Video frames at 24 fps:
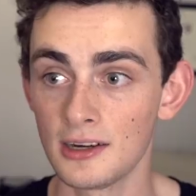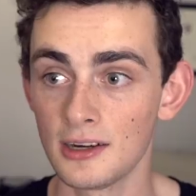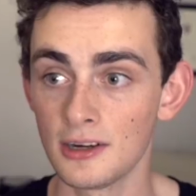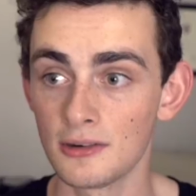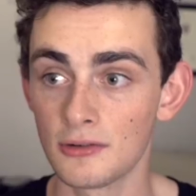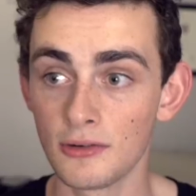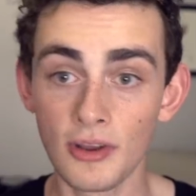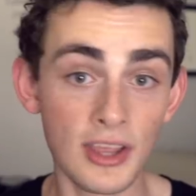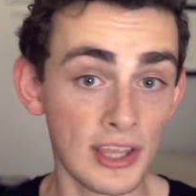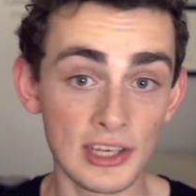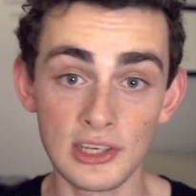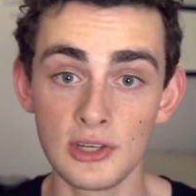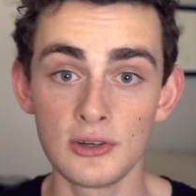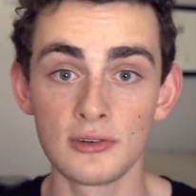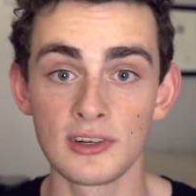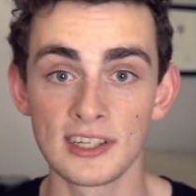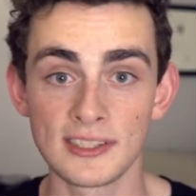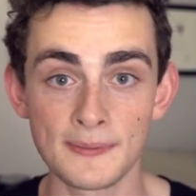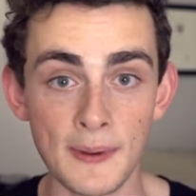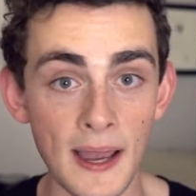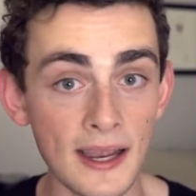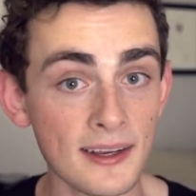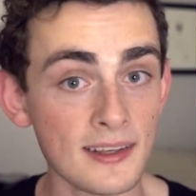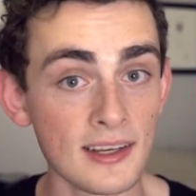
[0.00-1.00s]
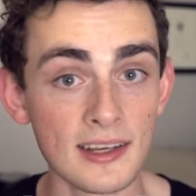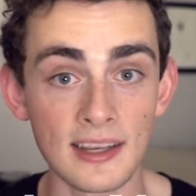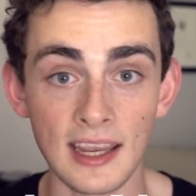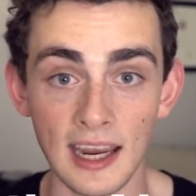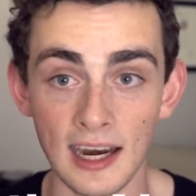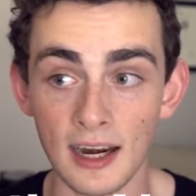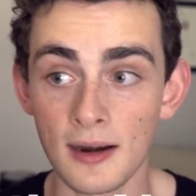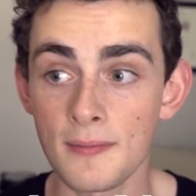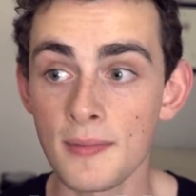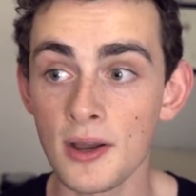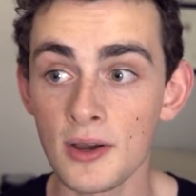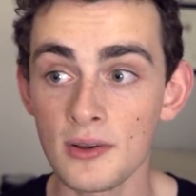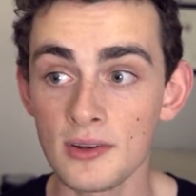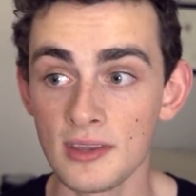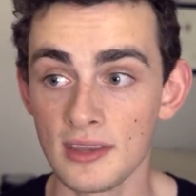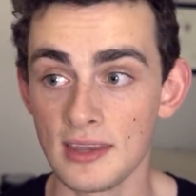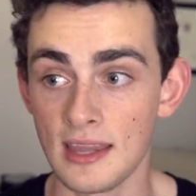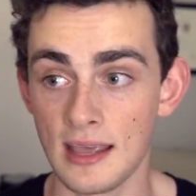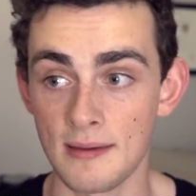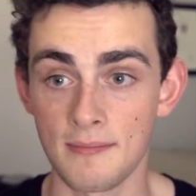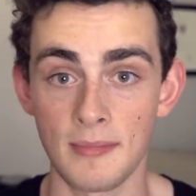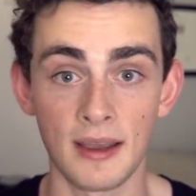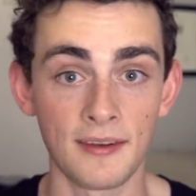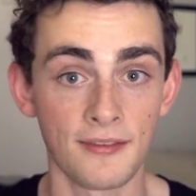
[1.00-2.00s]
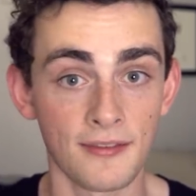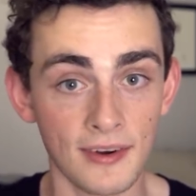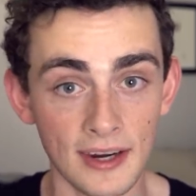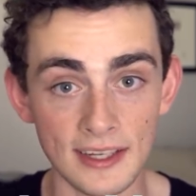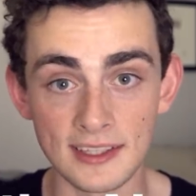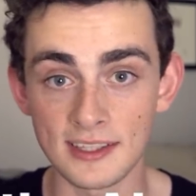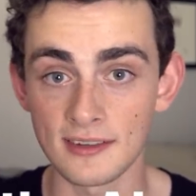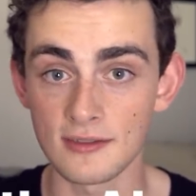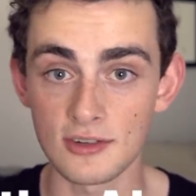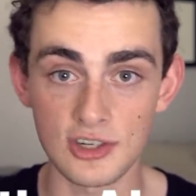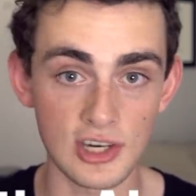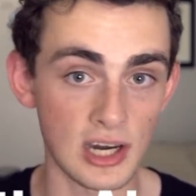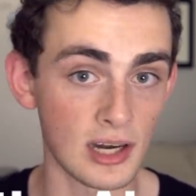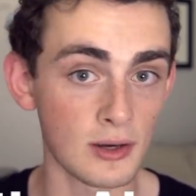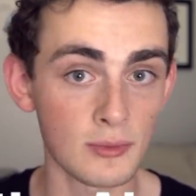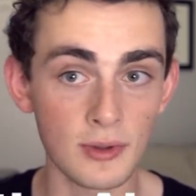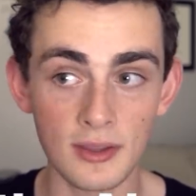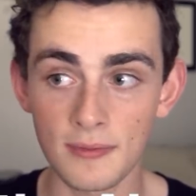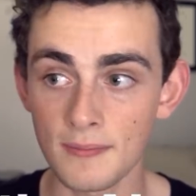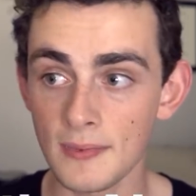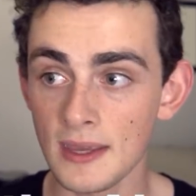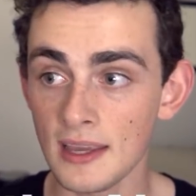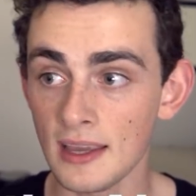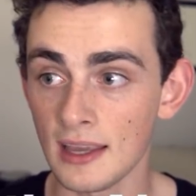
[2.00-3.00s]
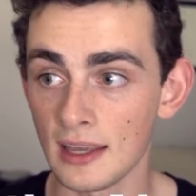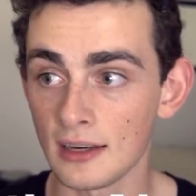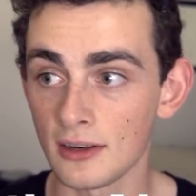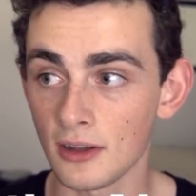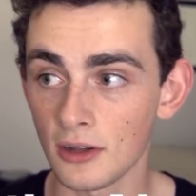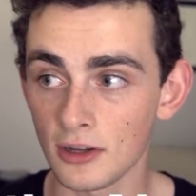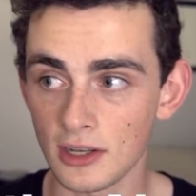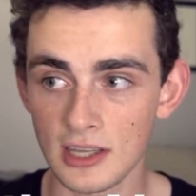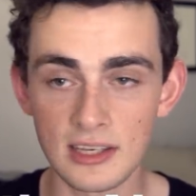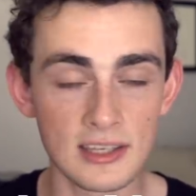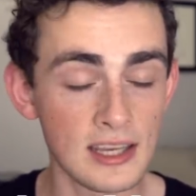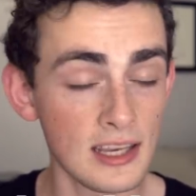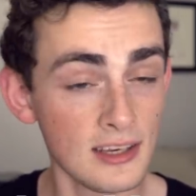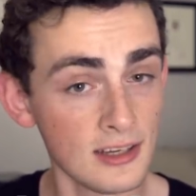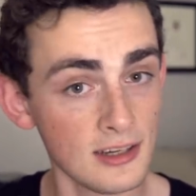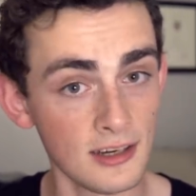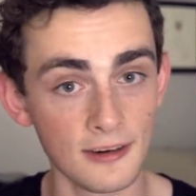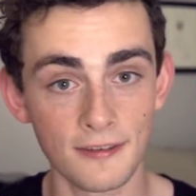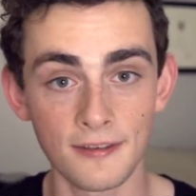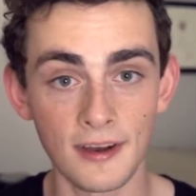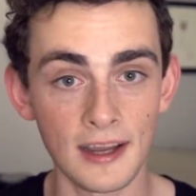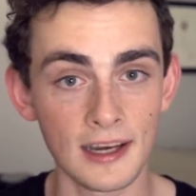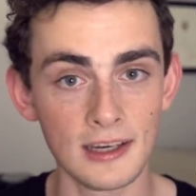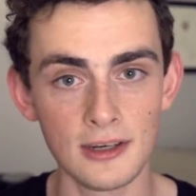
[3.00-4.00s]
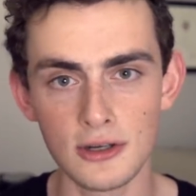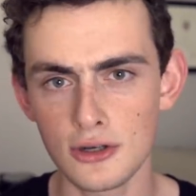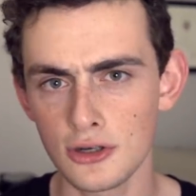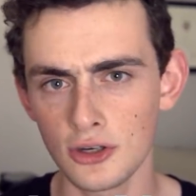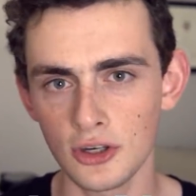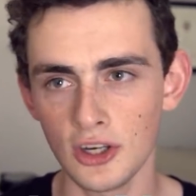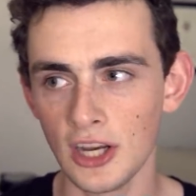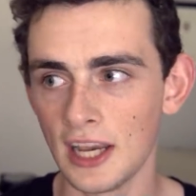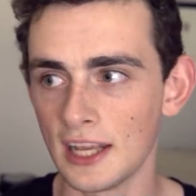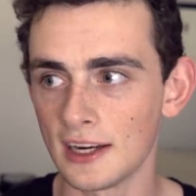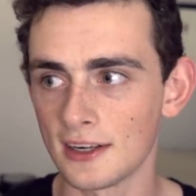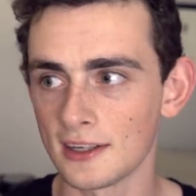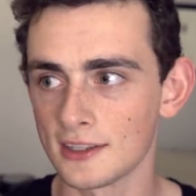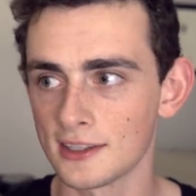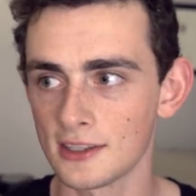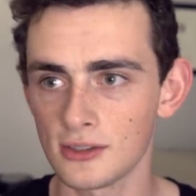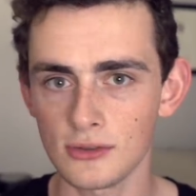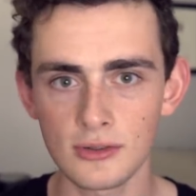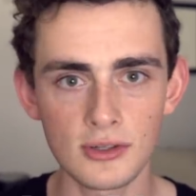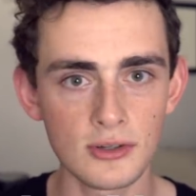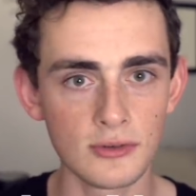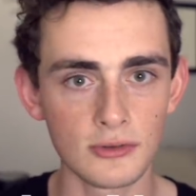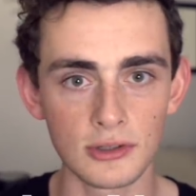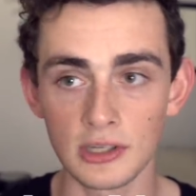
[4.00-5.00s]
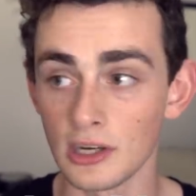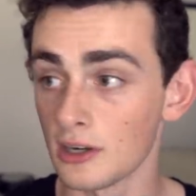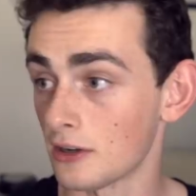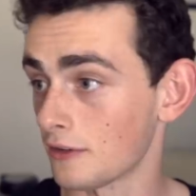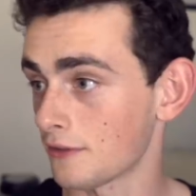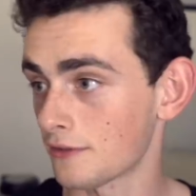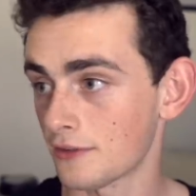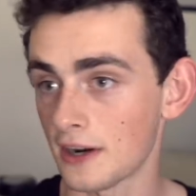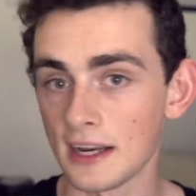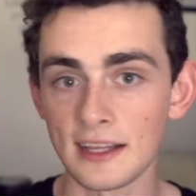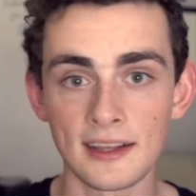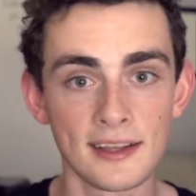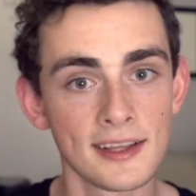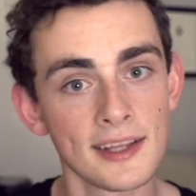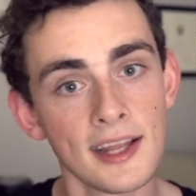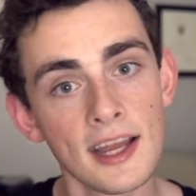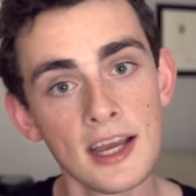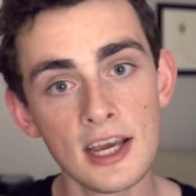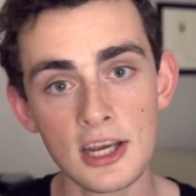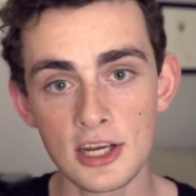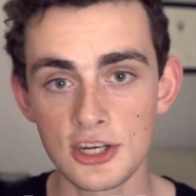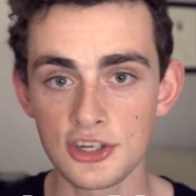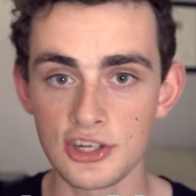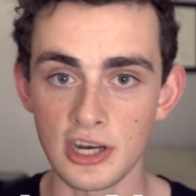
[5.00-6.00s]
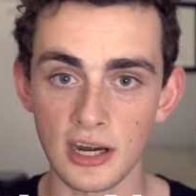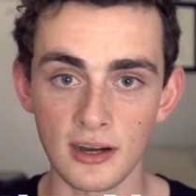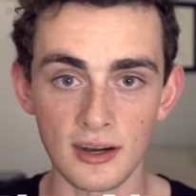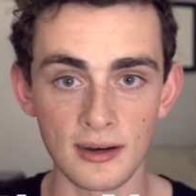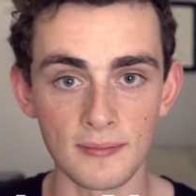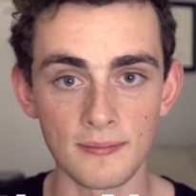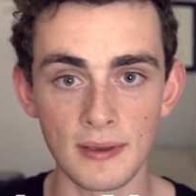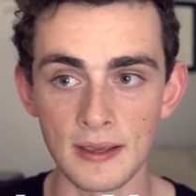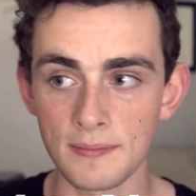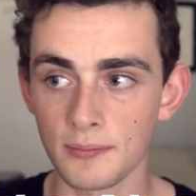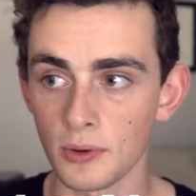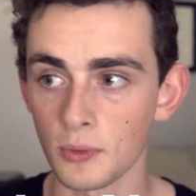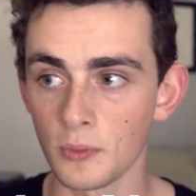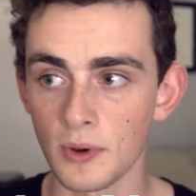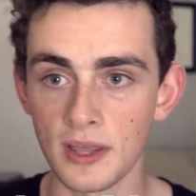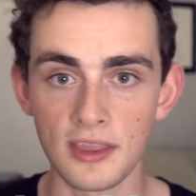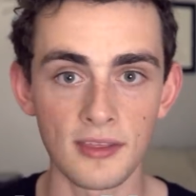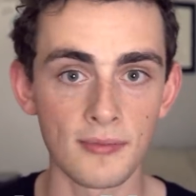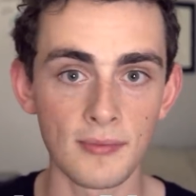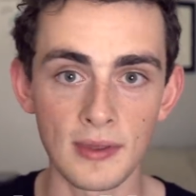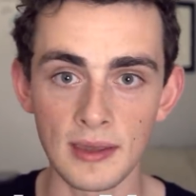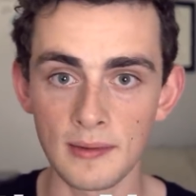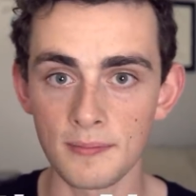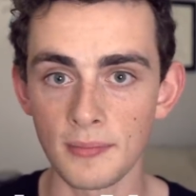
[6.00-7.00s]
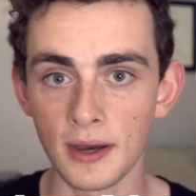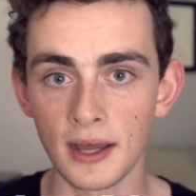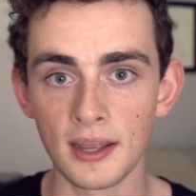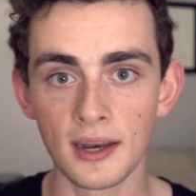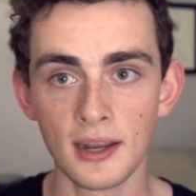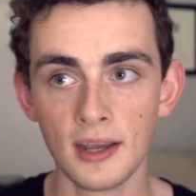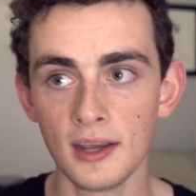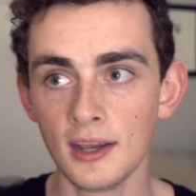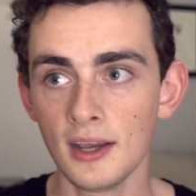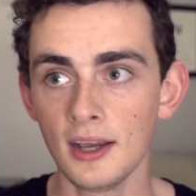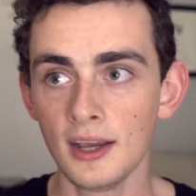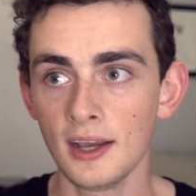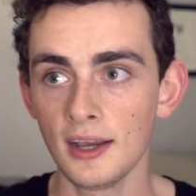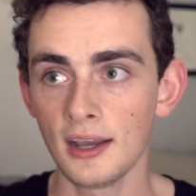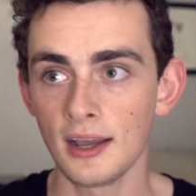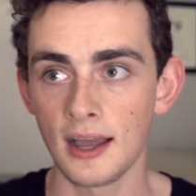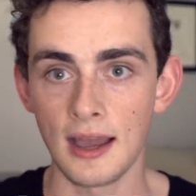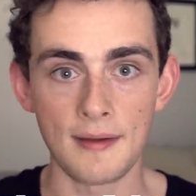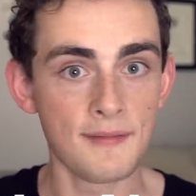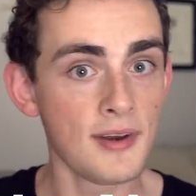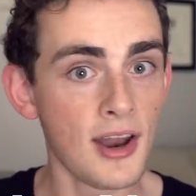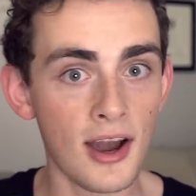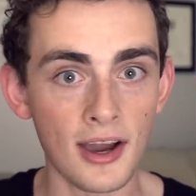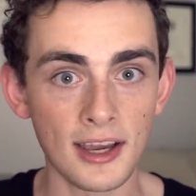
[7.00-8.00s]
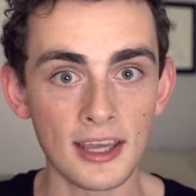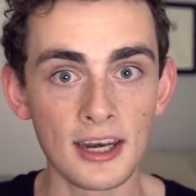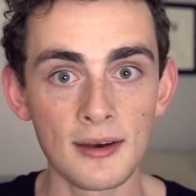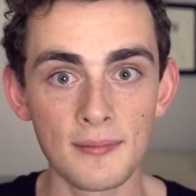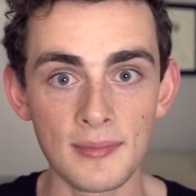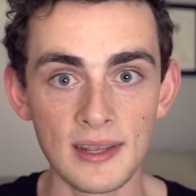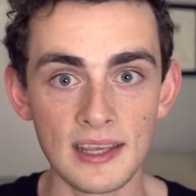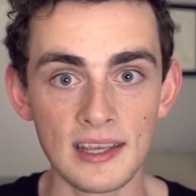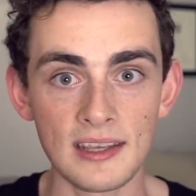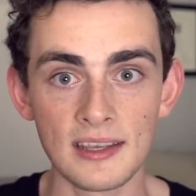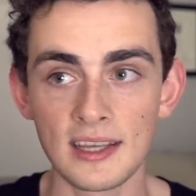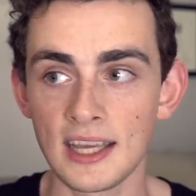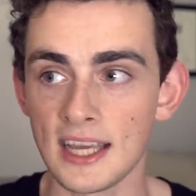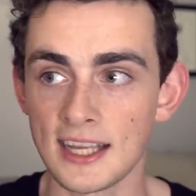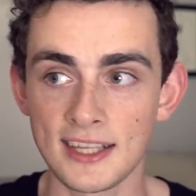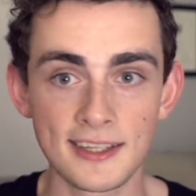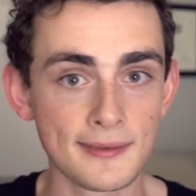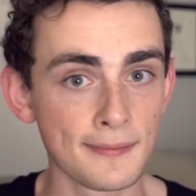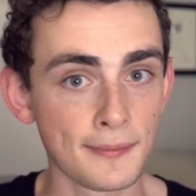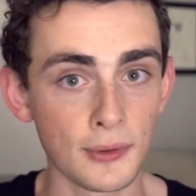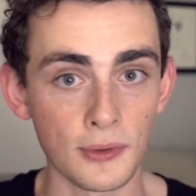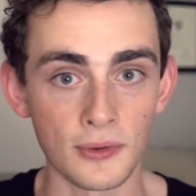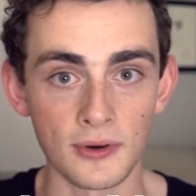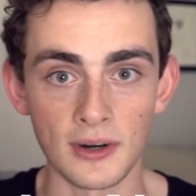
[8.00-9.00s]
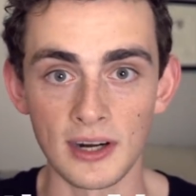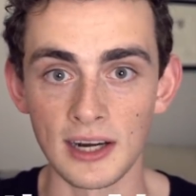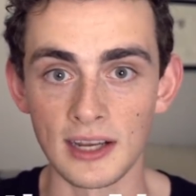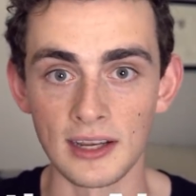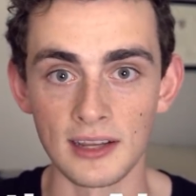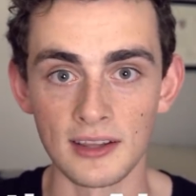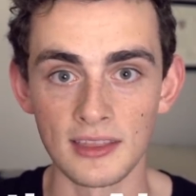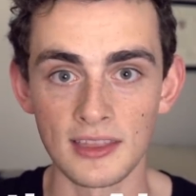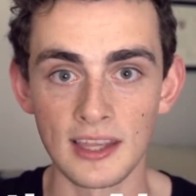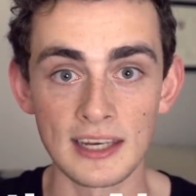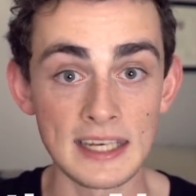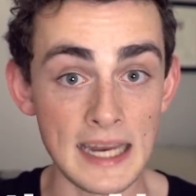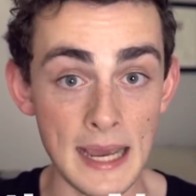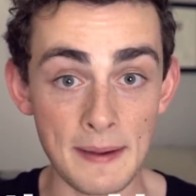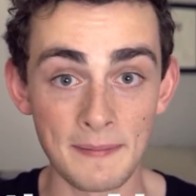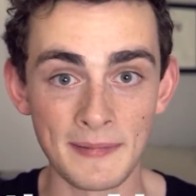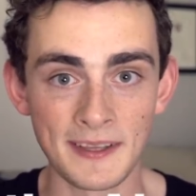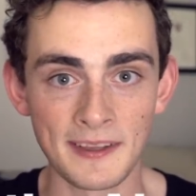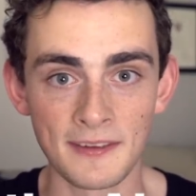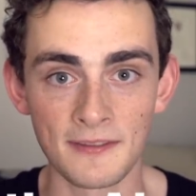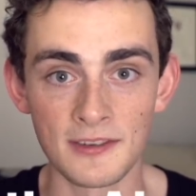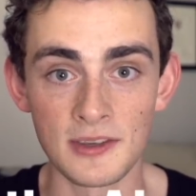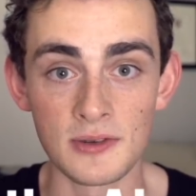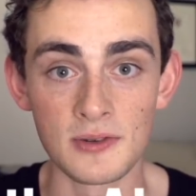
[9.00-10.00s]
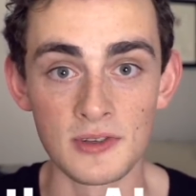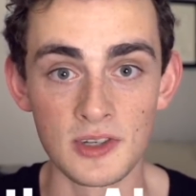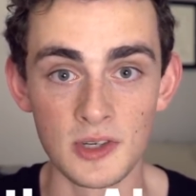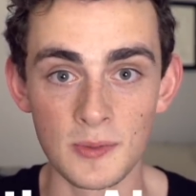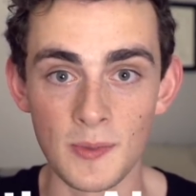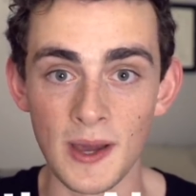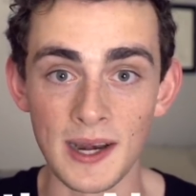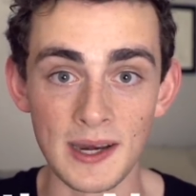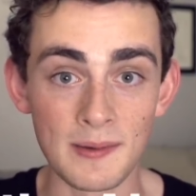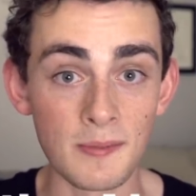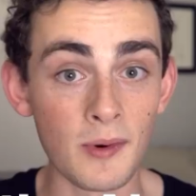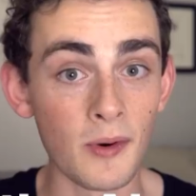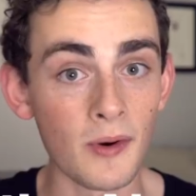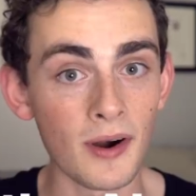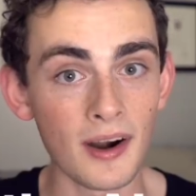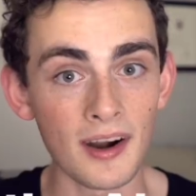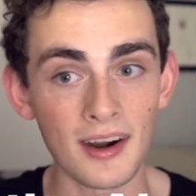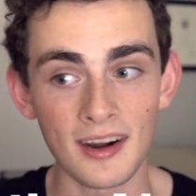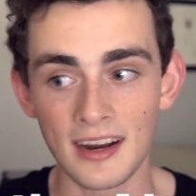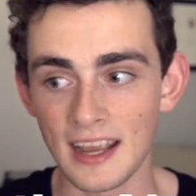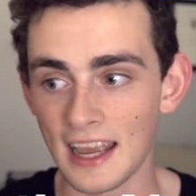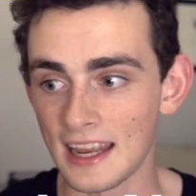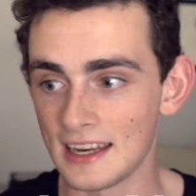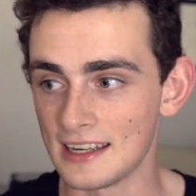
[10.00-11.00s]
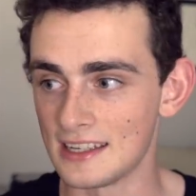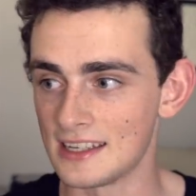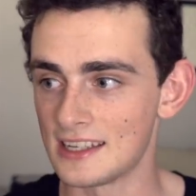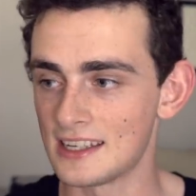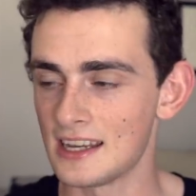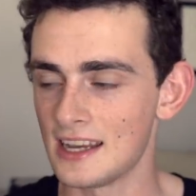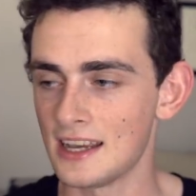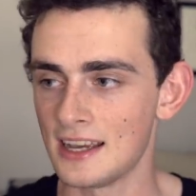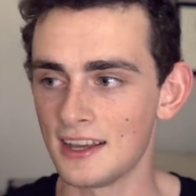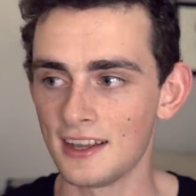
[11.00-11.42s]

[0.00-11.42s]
really do respect and care about and that my friends have shared with me and I'll continue to find new creators through, you know, friends sharing people with me, but I'm not going to be exploring the depths of YouTube anymore. And